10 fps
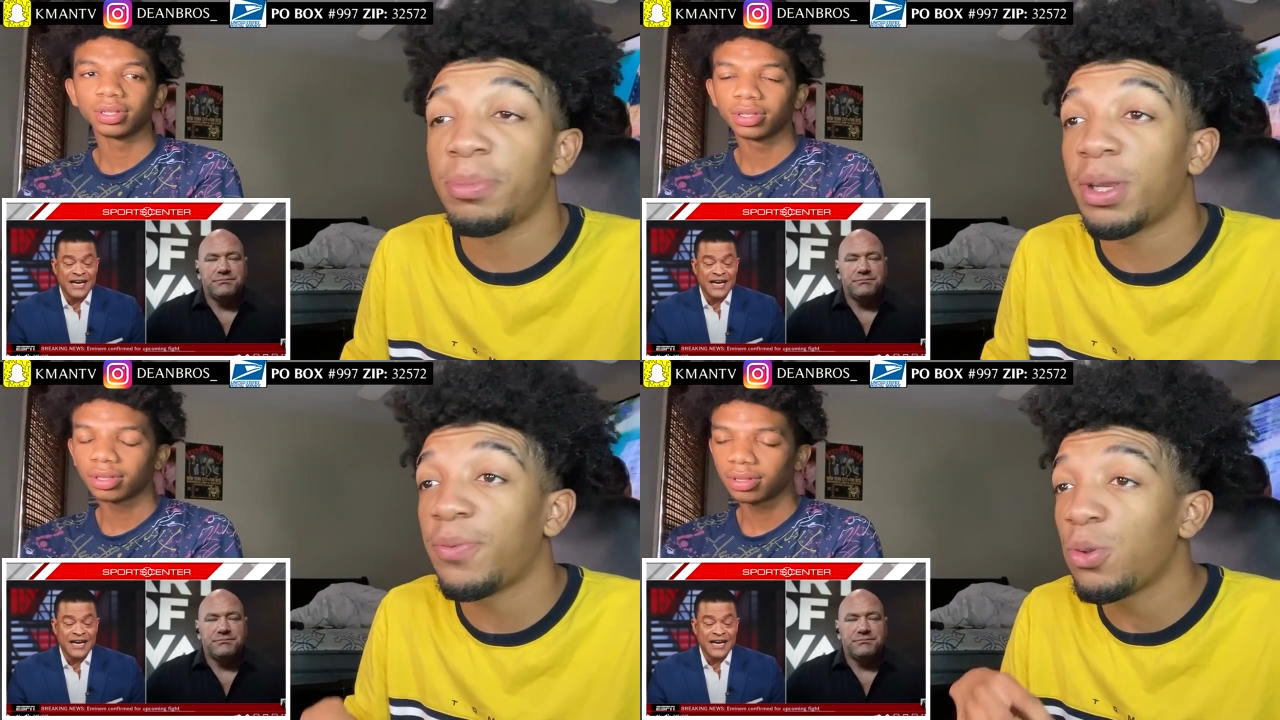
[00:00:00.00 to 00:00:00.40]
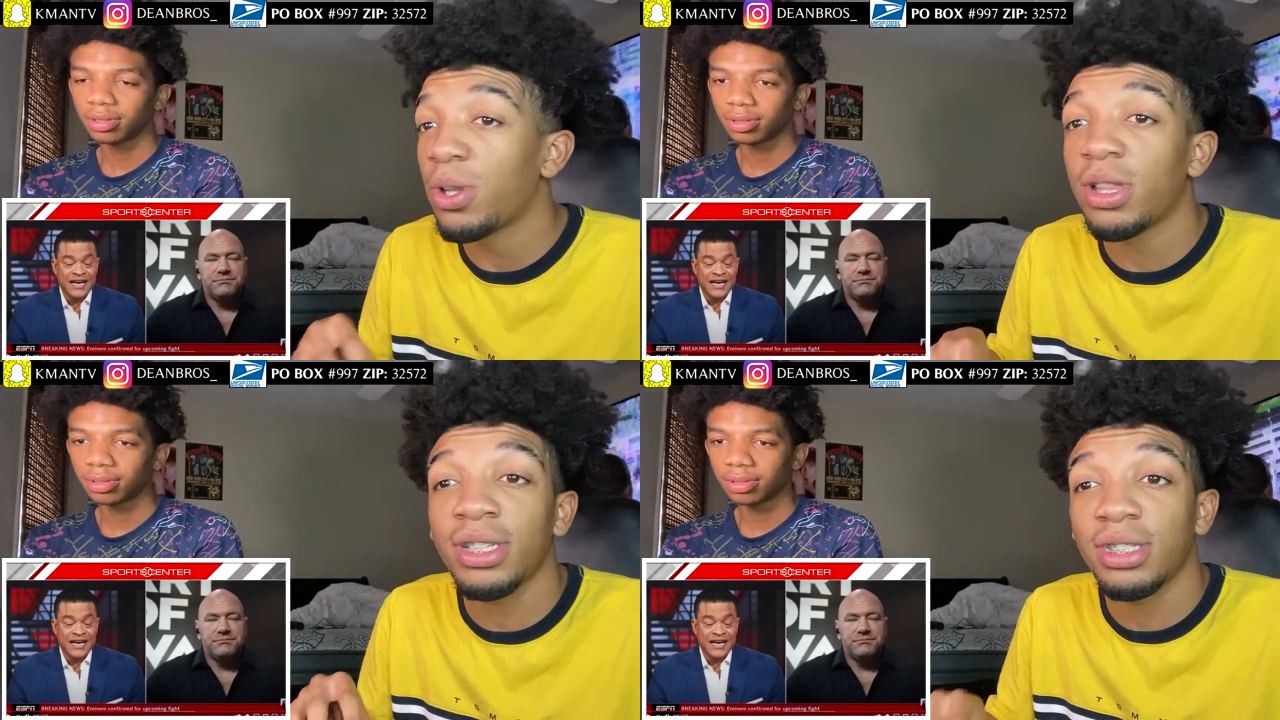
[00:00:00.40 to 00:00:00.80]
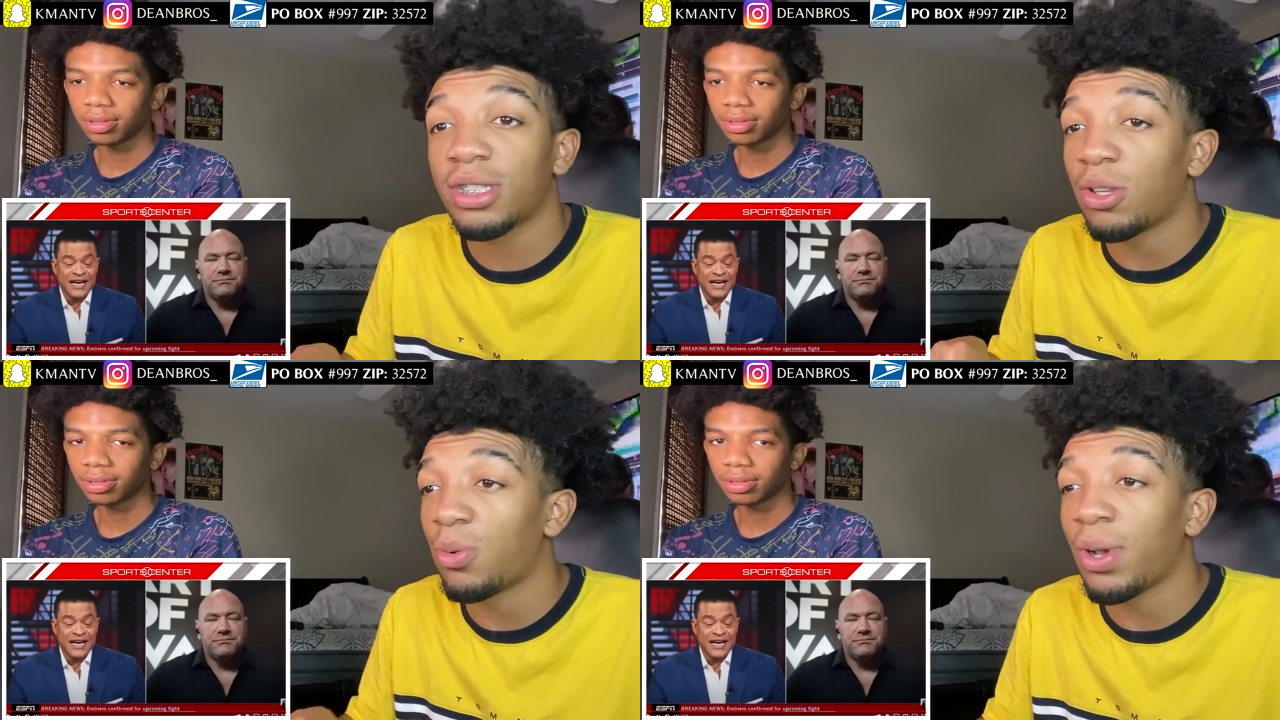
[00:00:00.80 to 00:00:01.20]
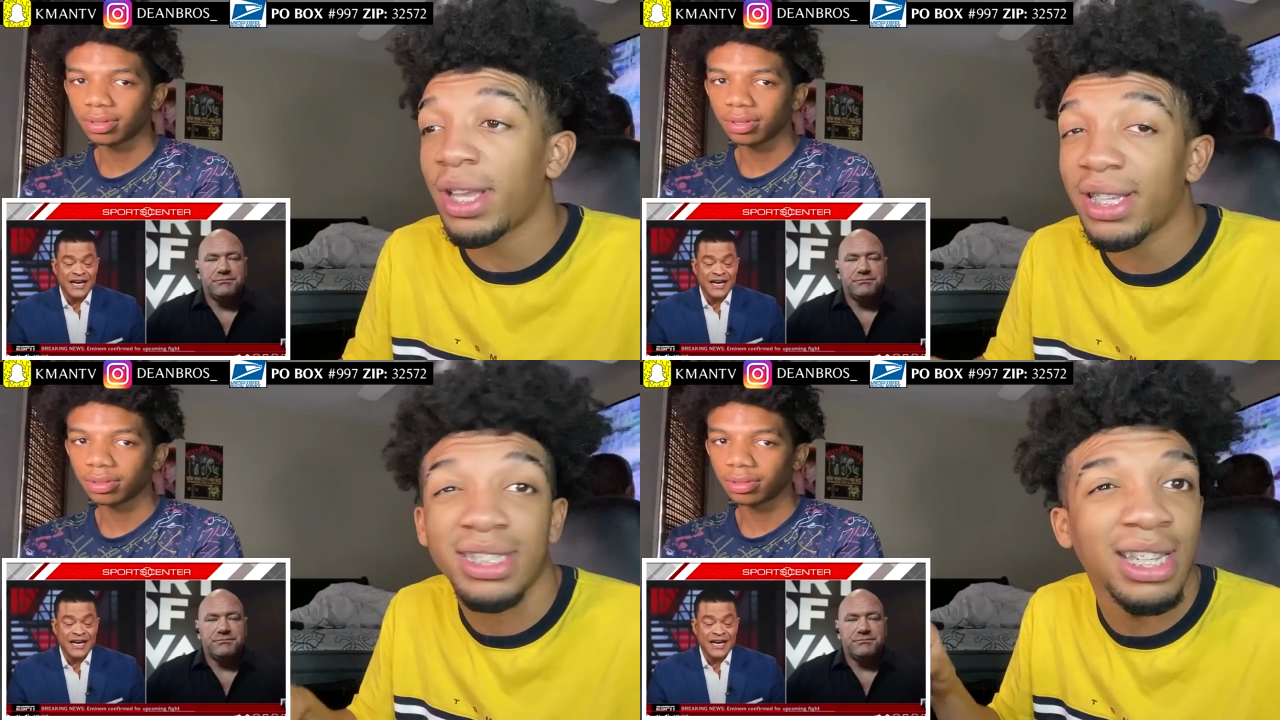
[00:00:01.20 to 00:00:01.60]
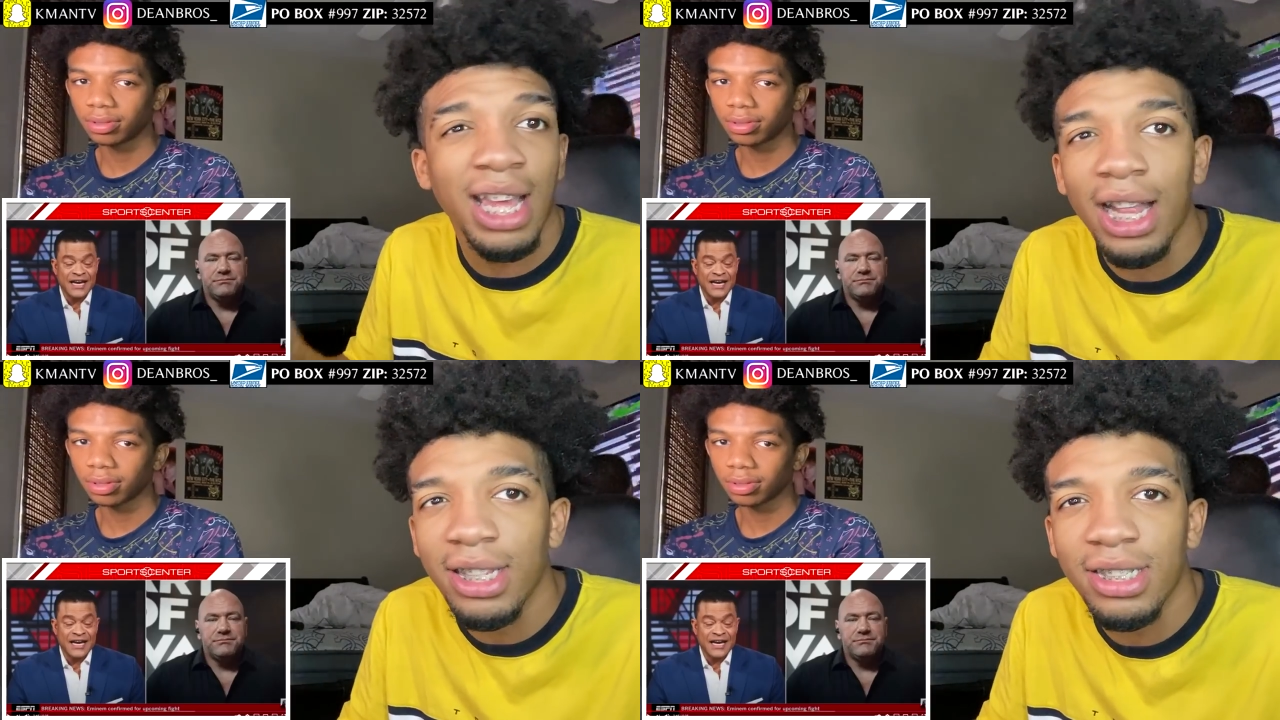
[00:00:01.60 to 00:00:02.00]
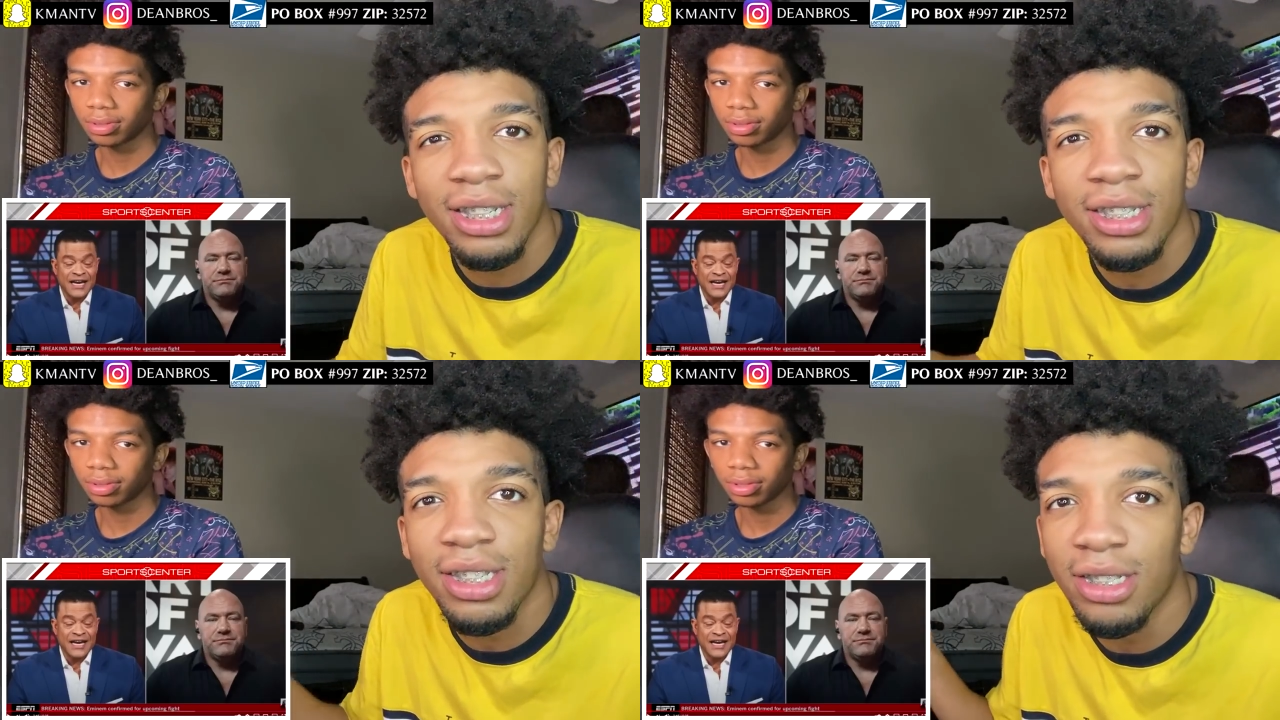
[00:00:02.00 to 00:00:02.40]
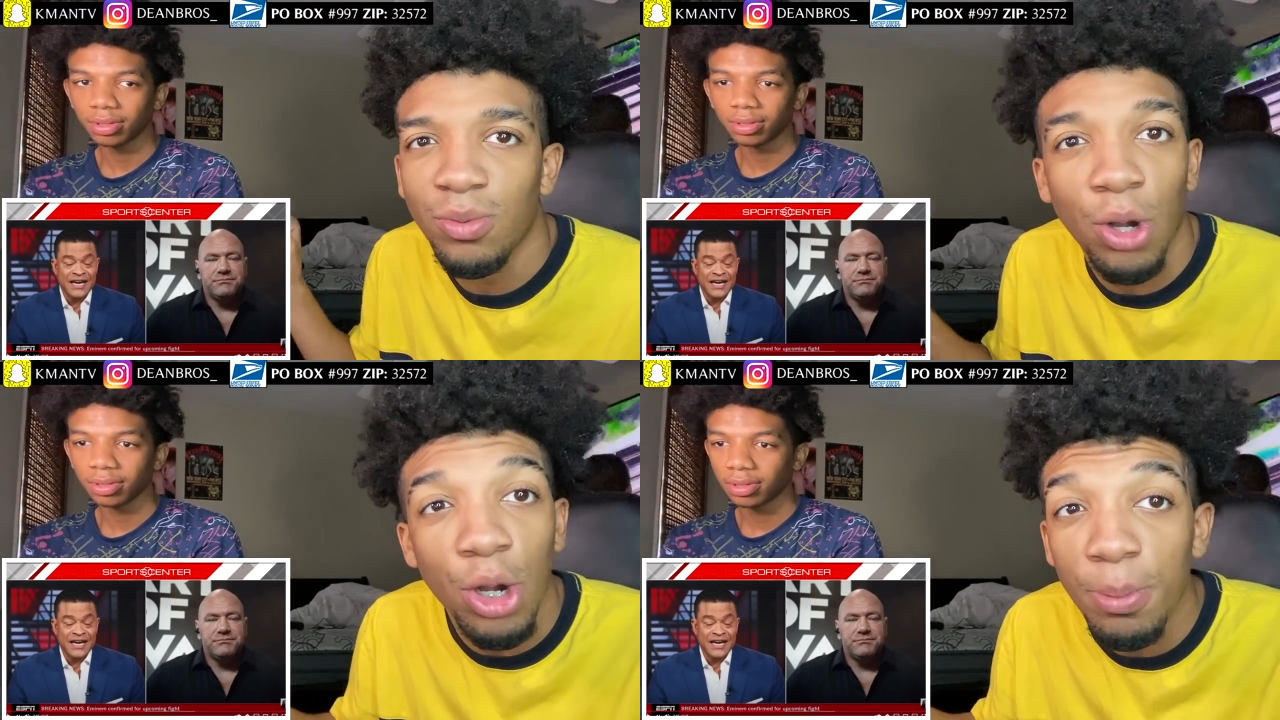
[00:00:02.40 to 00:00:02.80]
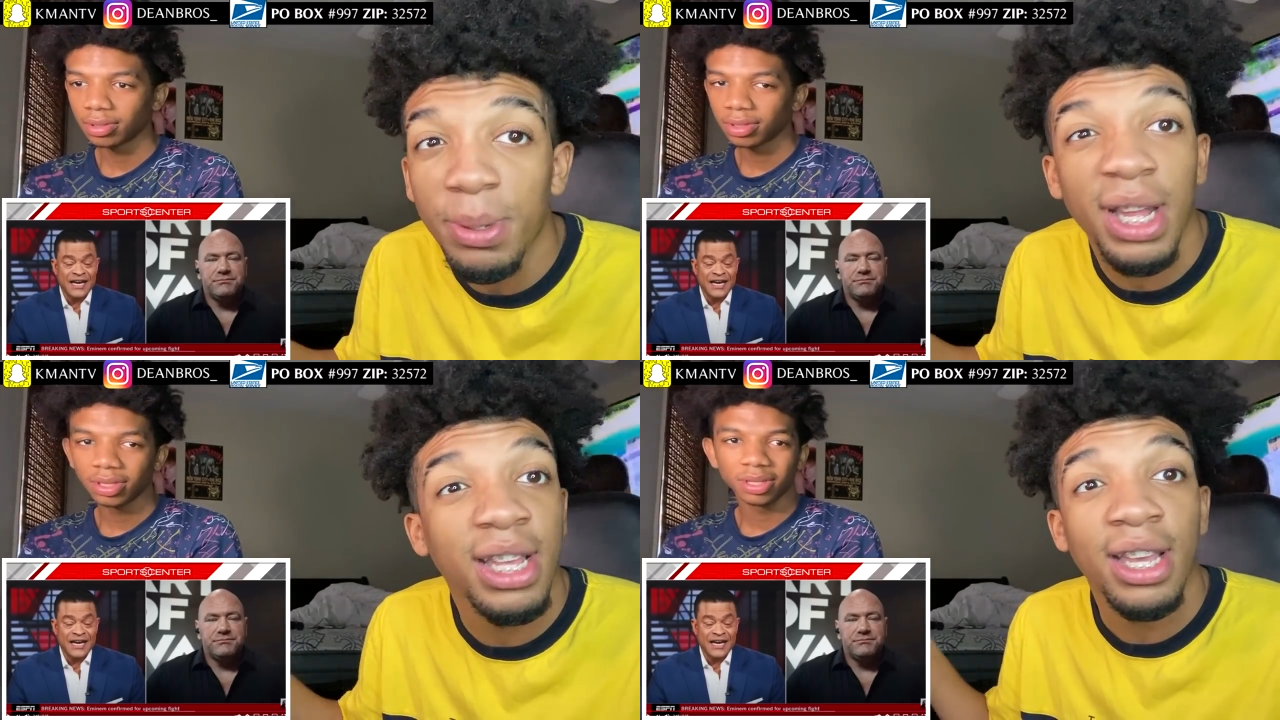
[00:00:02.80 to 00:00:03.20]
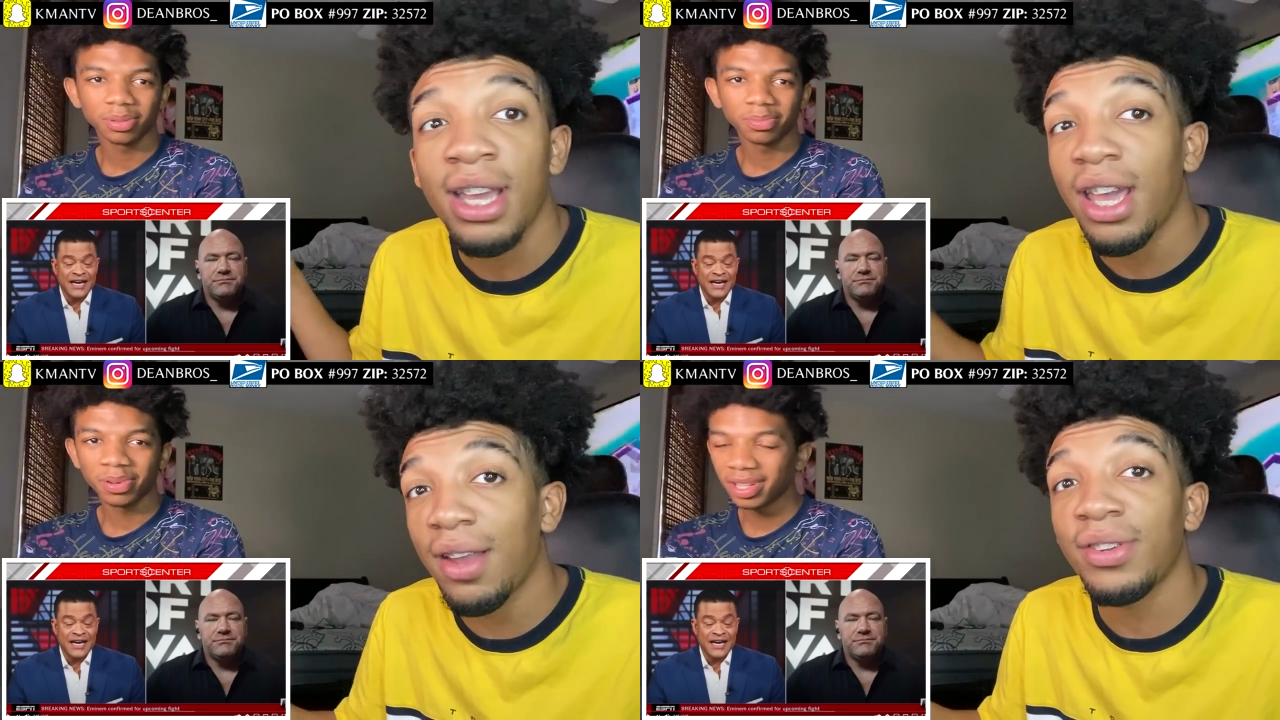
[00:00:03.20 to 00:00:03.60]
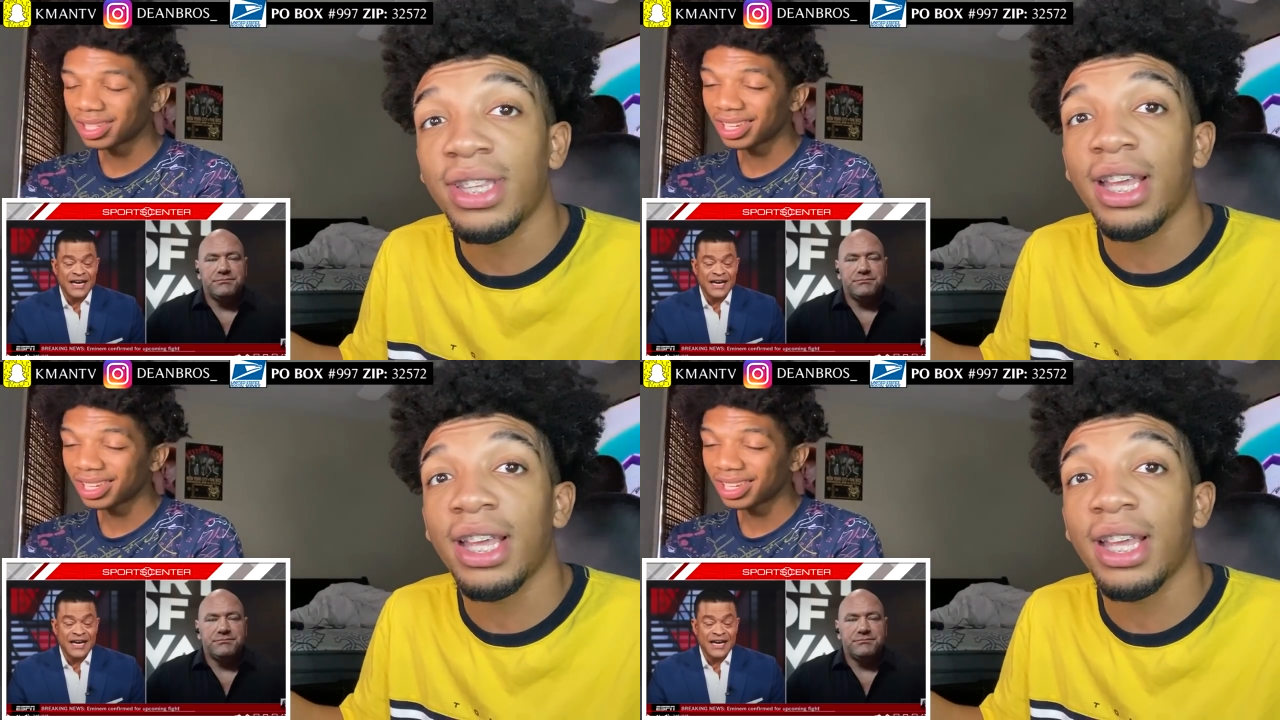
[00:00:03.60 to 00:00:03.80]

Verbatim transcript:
Speaker 1: But if you can listen to Lil Wayne, his analogies, his wordplay, everything.